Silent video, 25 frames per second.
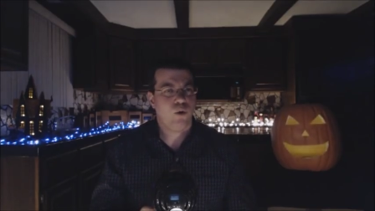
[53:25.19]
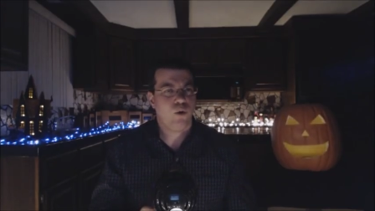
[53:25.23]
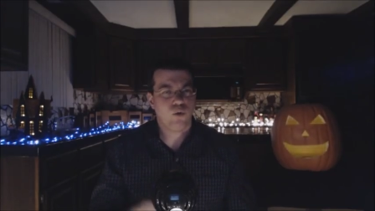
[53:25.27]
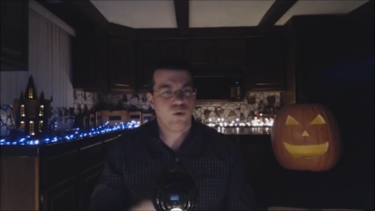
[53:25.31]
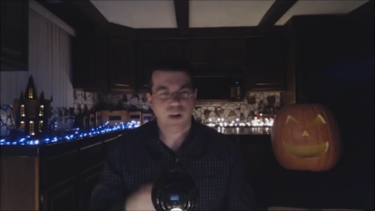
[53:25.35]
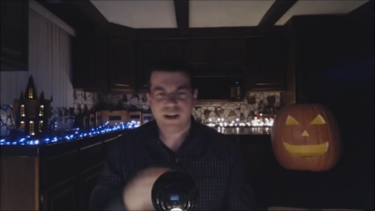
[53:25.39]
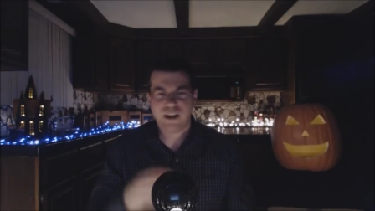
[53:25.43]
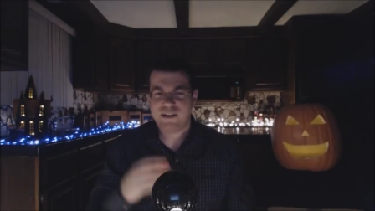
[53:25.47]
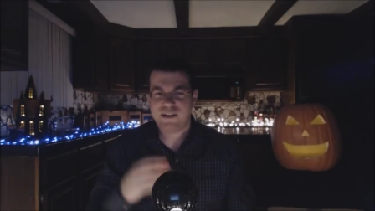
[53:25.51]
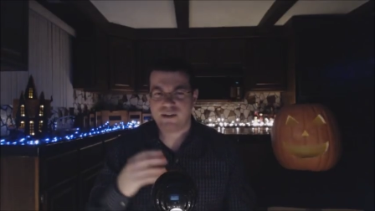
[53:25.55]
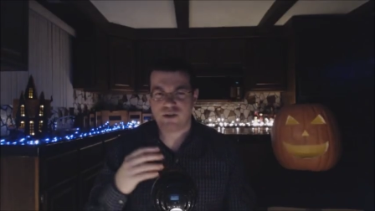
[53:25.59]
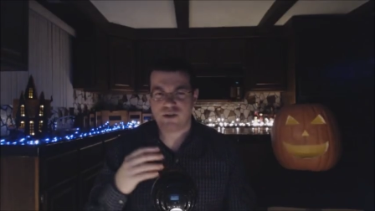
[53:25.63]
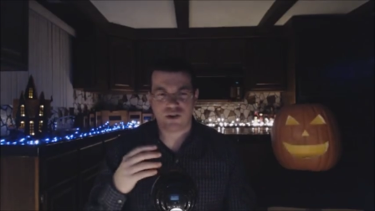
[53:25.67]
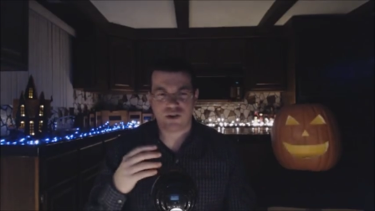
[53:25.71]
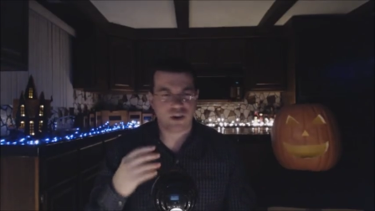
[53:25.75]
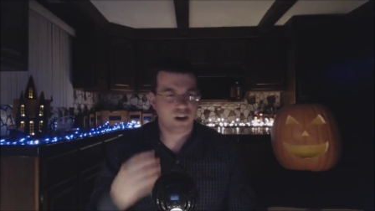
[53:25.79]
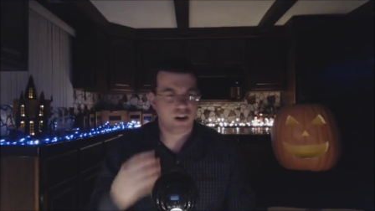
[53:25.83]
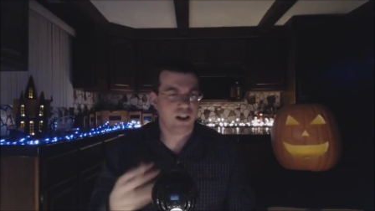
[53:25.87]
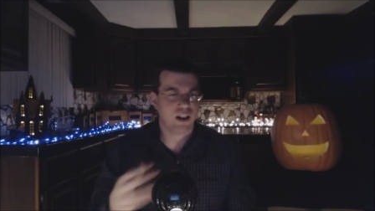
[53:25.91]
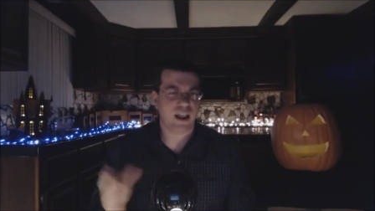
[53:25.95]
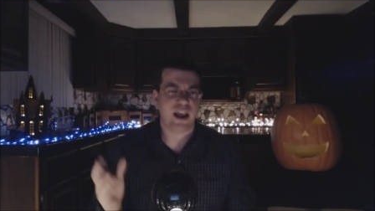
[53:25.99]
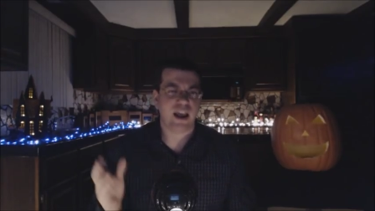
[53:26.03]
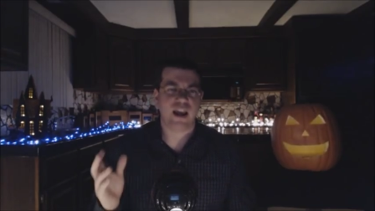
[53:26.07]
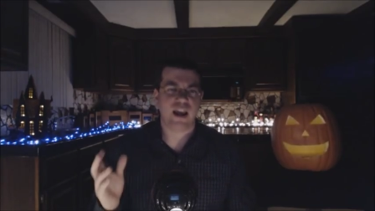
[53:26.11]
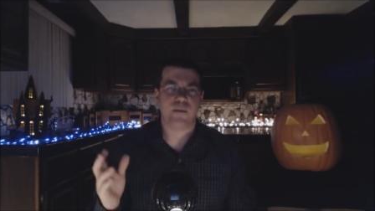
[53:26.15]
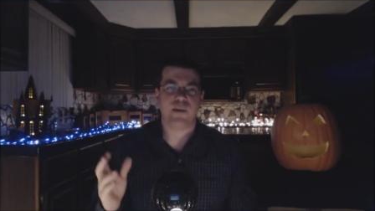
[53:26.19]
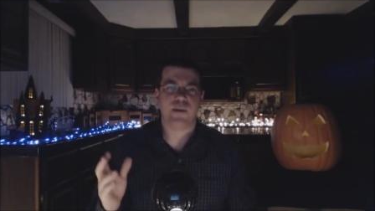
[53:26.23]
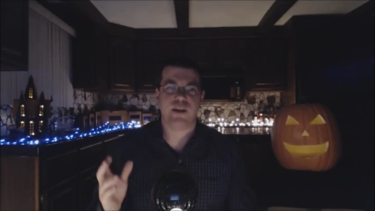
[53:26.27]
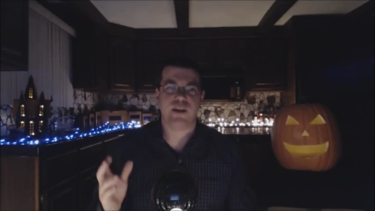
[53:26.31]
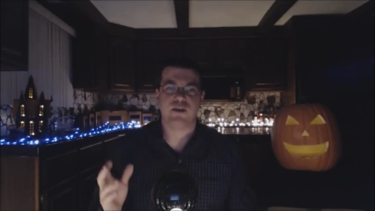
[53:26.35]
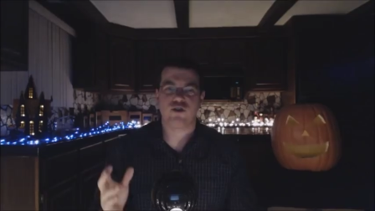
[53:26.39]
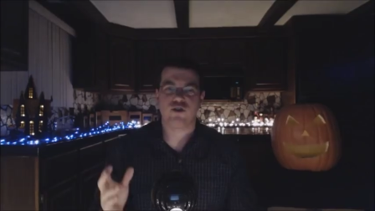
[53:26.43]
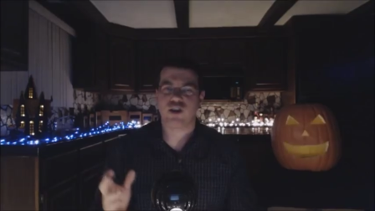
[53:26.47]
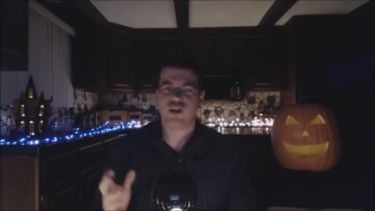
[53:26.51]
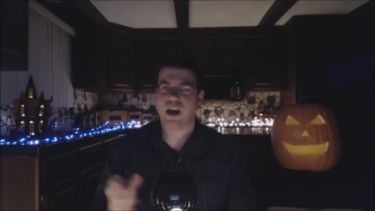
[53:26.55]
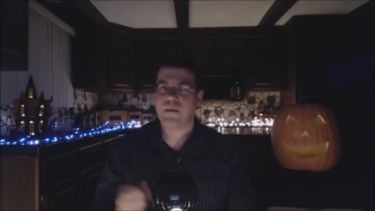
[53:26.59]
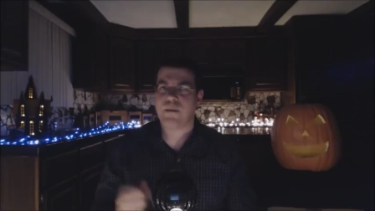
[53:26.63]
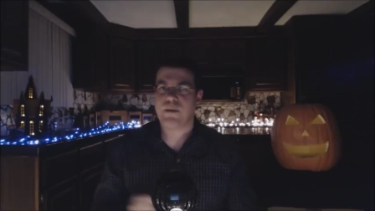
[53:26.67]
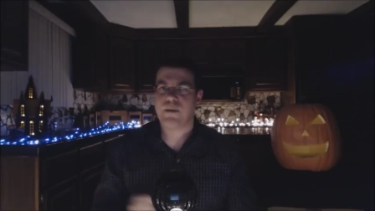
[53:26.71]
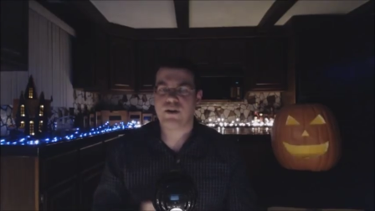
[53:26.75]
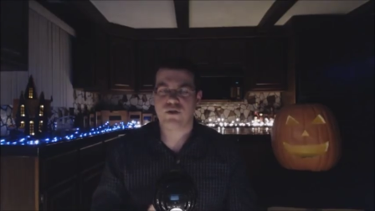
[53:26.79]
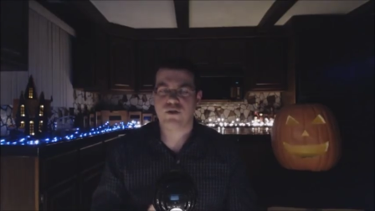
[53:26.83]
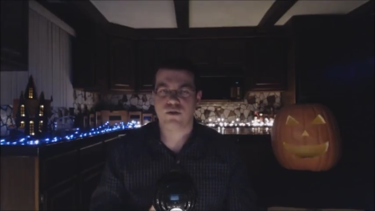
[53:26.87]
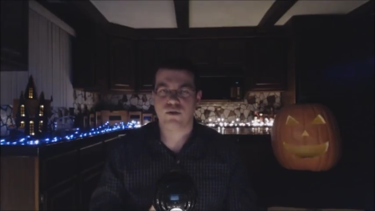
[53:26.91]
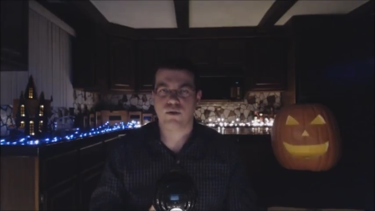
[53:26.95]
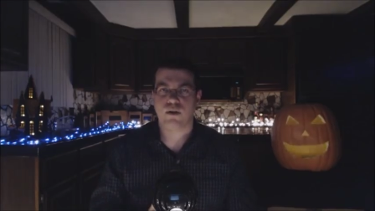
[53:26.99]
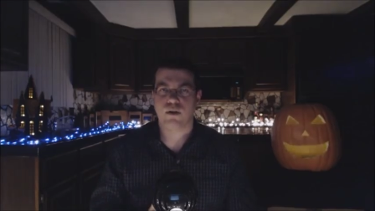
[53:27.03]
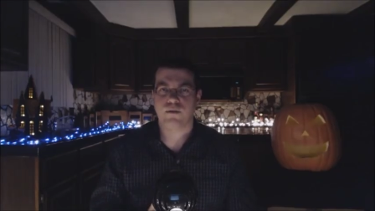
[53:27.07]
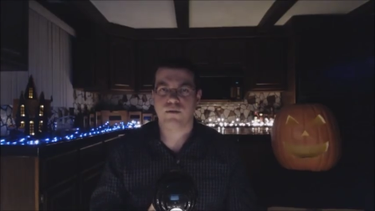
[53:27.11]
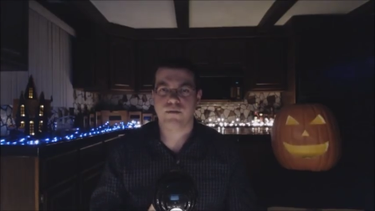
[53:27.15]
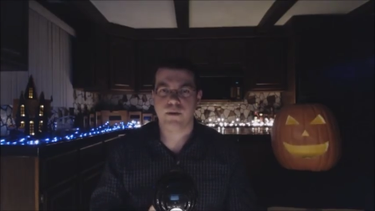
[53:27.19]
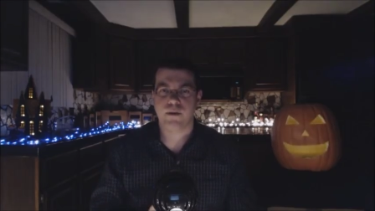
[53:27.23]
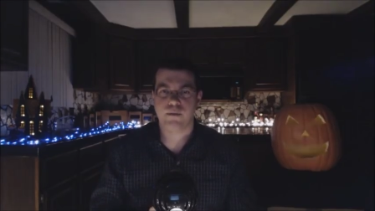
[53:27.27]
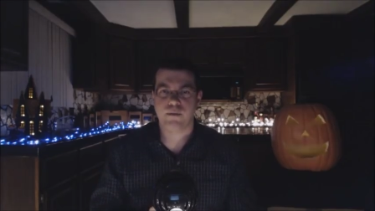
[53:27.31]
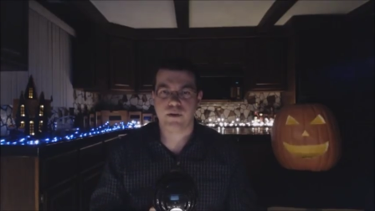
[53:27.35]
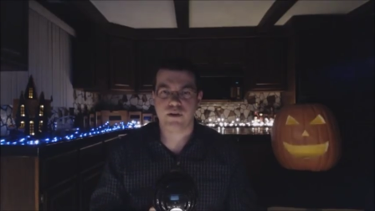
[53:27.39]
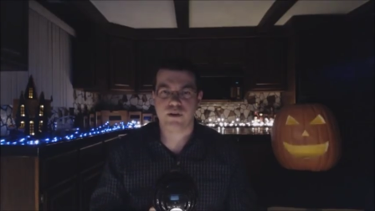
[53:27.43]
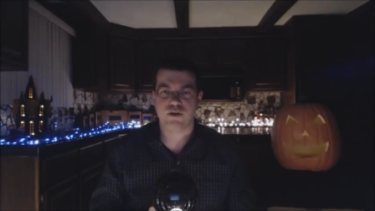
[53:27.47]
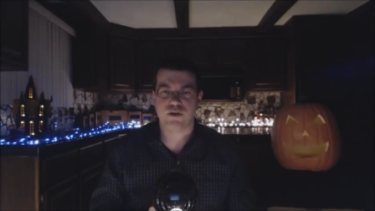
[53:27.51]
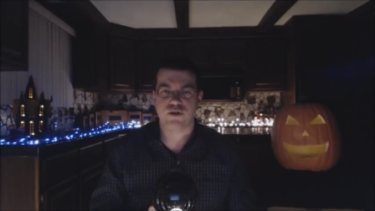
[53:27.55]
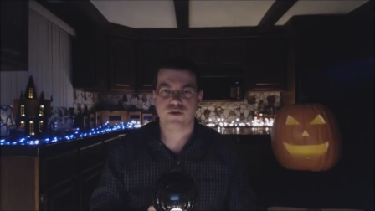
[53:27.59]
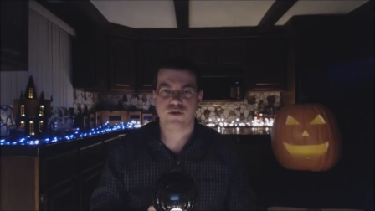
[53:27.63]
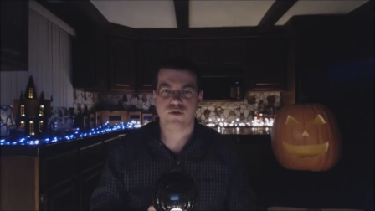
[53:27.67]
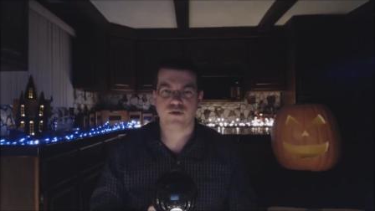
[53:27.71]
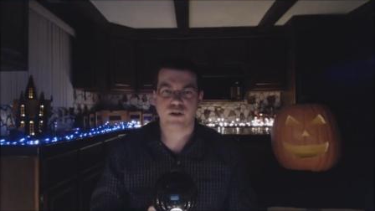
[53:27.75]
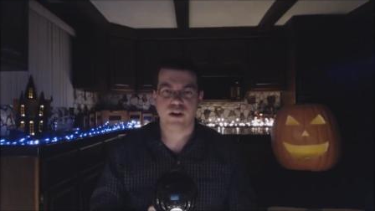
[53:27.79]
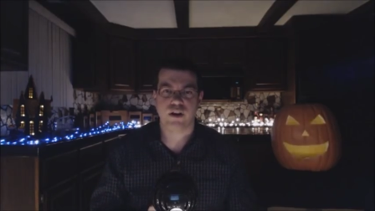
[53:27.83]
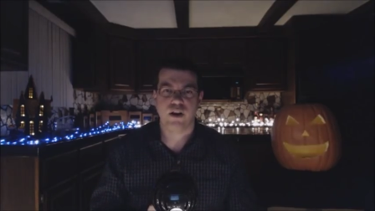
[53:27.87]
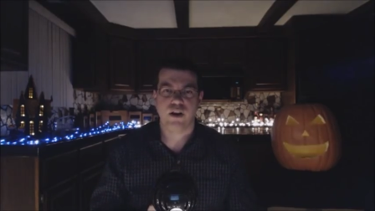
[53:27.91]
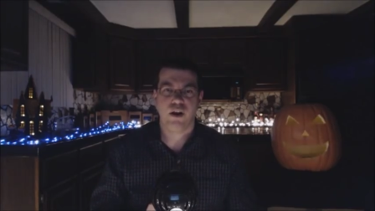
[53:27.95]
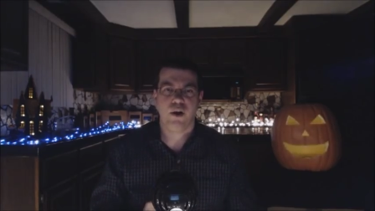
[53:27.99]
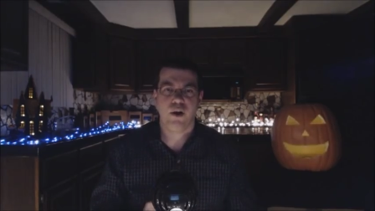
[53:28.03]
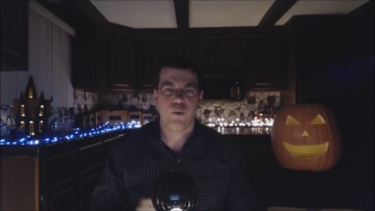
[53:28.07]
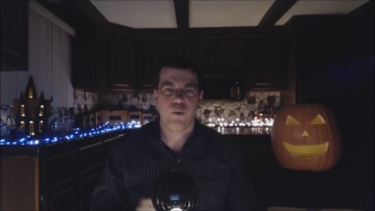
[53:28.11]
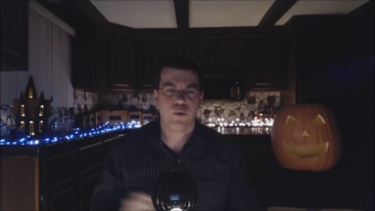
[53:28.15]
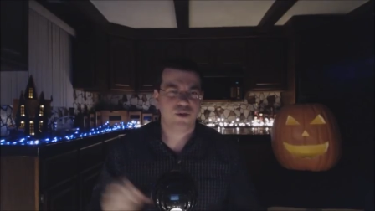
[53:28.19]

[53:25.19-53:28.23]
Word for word: who like to just claim that the Japanese horror film industry